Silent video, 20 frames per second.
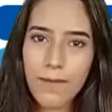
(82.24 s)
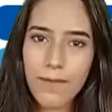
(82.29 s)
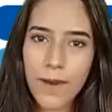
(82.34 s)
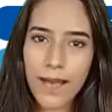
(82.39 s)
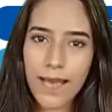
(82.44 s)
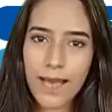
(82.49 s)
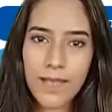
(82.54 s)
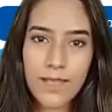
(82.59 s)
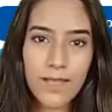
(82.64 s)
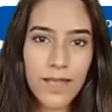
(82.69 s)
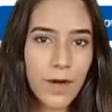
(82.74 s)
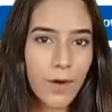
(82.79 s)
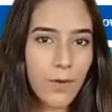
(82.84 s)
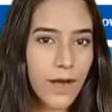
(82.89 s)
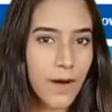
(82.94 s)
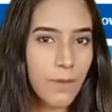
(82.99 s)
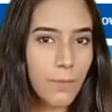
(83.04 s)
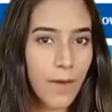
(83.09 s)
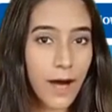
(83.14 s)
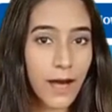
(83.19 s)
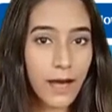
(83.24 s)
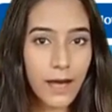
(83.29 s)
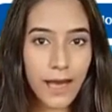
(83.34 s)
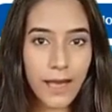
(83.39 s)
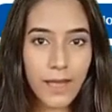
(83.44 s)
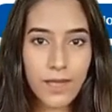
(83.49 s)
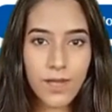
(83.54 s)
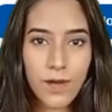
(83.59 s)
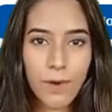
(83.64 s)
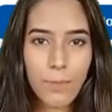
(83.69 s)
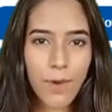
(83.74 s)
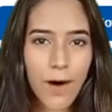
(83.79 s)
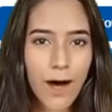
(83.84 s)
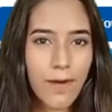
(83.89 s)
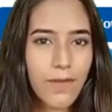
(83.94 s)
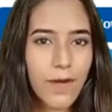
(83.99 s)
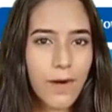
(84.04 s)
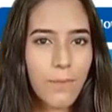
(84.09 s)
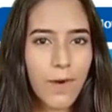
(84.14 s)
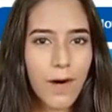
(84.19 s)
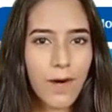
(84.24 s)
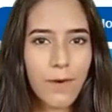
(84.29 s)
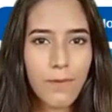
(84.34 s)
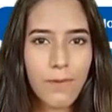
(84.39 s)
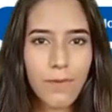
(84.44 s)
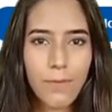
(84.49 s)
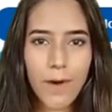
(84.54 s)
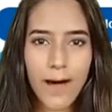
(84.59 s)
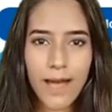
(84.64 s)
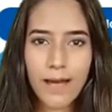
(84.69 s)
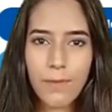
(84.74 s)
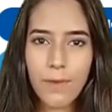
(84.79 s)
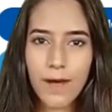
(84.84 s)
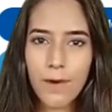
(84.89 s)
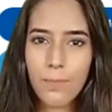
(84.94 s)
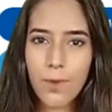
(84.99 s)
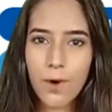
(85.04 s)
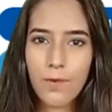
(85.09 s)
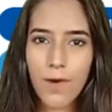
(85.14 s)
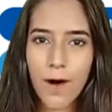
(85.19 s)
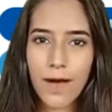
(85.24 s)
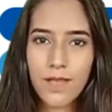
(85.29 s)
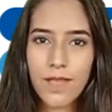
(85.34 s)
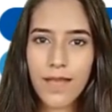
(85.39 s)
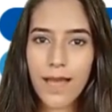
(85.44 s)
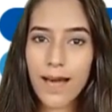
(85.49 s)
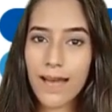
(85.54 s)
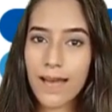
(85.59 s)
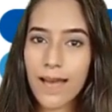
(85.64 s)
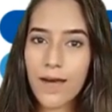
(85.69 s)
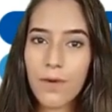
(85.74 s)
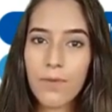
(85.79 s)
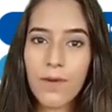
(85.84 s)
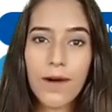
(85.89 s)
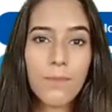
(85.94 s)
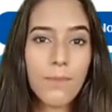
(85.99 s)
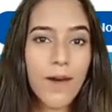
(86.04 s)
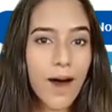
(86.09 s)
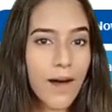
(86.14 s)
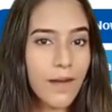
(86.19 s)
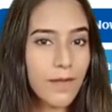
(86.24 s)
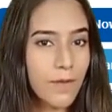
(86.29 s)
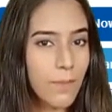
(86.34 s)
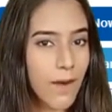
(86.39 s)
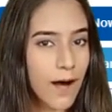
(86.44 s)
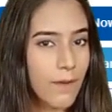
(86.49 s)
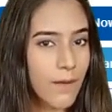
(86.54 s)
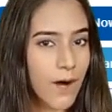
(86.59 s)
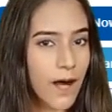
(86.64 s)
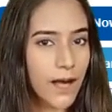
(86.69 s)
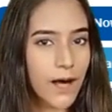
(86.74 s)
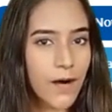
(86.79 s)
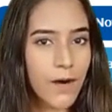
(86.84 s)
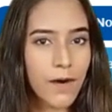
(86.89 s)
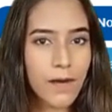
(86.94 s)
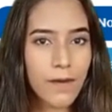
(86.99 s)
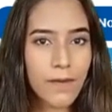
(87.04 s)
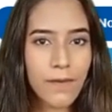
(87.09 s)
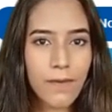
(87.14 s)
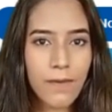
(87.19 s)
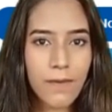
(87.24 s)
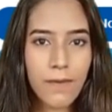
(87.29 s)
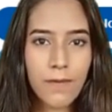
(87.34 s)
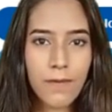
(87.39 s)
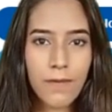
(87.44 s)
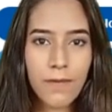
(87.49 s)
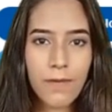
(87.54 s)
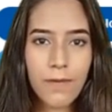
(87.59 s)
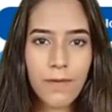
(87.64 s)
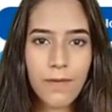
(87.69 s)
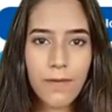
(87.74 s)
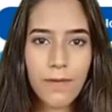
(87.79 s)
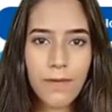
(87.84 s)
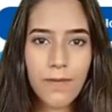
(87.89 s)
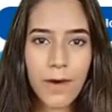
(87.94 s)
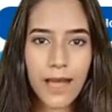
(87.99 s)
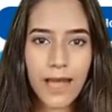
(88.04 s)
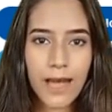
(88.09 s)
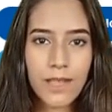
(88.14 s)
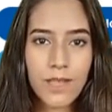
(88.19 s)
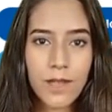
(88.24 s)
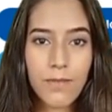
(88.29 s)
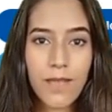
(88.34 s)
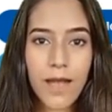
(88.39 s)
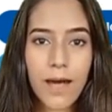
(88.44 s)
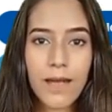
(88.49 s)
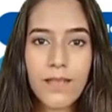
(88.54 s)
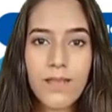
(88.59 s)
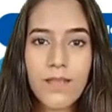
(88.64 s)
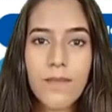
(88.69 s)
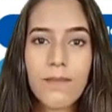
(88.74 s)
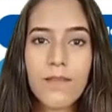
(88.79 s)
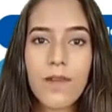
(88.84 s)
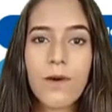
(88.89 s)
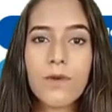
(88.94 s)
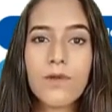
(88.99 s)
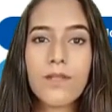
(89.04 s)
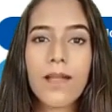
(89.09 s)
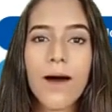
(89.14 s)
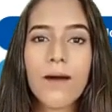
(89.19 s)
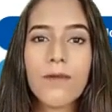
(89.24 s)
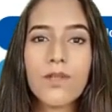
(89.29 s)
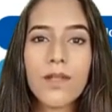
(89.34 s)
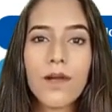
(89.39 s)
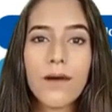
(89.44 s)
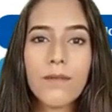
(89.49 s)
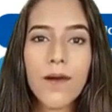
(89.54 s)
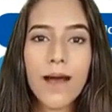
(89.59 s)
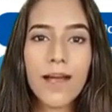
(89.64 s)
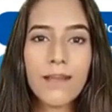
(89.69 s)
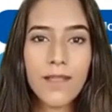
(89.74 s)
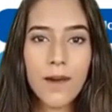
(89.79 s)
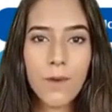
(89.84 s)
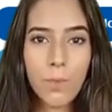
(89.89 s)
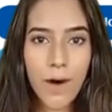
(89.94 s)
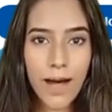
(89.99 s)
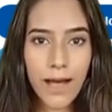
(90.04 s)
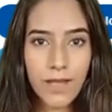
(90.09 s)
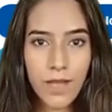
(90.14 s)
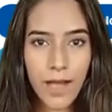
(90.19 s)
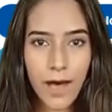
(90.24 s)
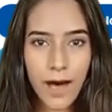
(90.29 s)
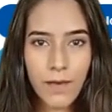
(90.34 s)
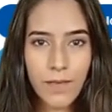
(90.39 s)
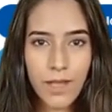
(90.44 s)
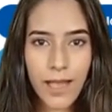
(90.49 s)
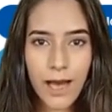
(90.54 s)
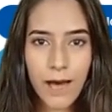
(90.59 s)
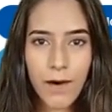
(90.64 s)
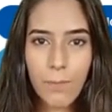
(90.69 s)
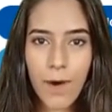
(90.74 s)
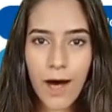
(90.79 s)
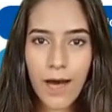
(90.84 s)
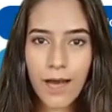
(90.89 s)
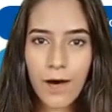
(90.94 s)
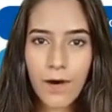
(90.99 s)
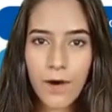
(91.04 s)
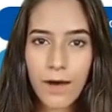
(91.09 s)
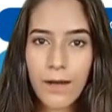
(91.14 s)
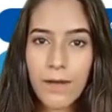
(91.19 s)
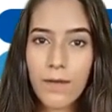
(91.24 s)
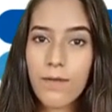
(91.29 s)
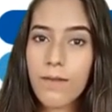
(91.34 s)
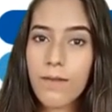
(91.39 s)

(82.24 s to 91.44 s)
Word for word: Because Helium mining is so profitable, many people want to get a Helium hotspot miner. Because of this, there is often a lengthy wait time to get a miner.